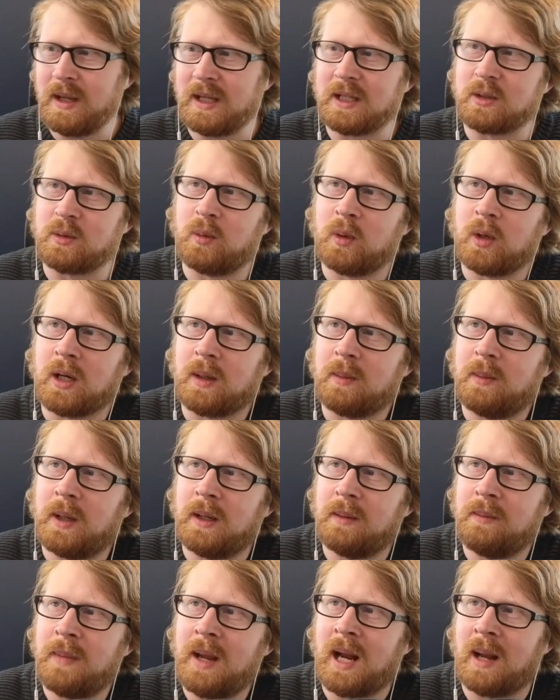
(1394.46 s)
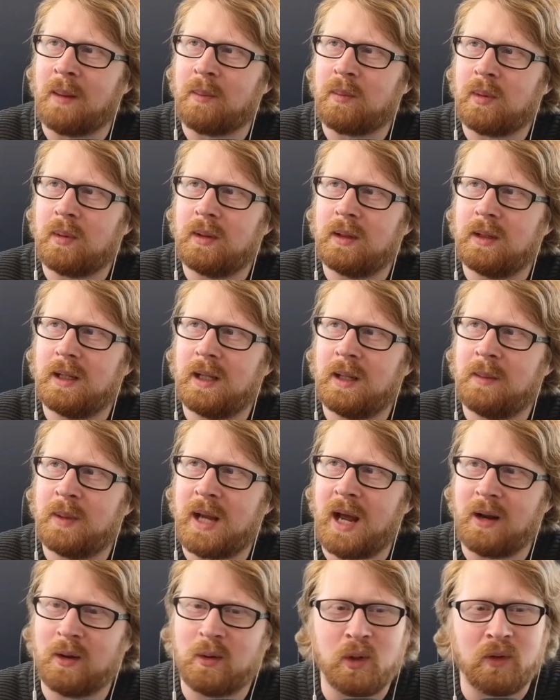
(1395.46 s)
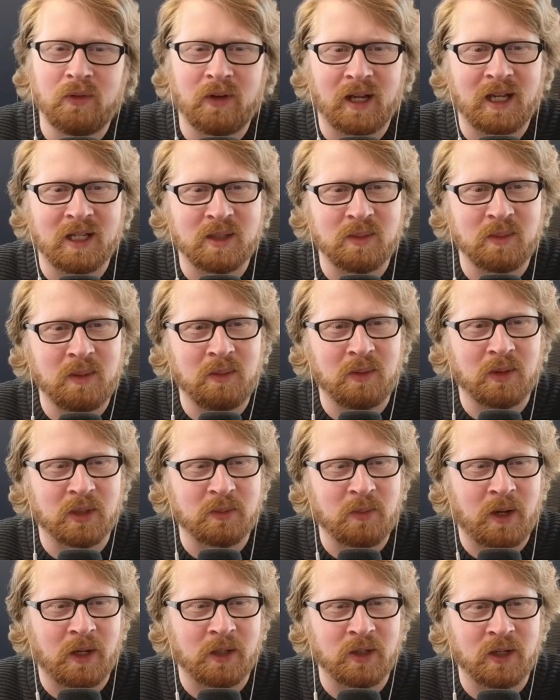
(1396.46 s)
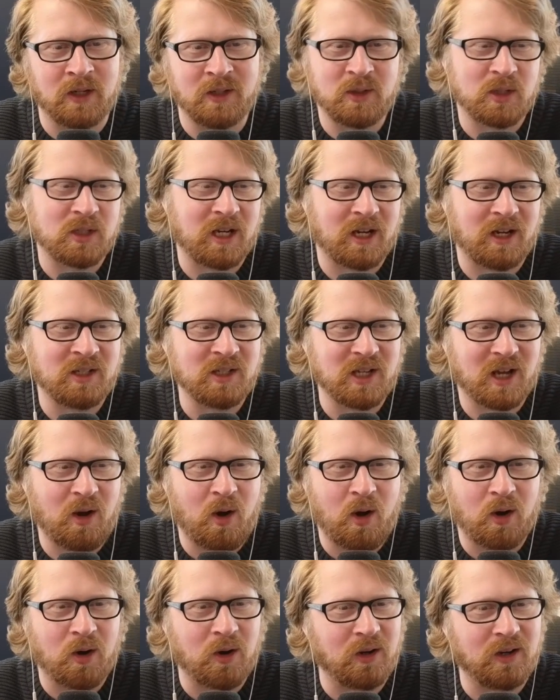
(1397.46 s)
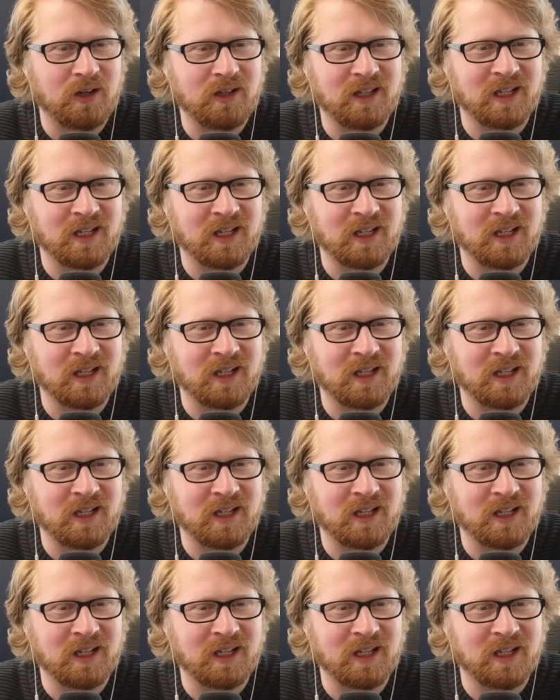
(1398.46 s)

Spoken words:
this work, but man, it'd be kind of cool if I get some people to sponsor. And it's like hard.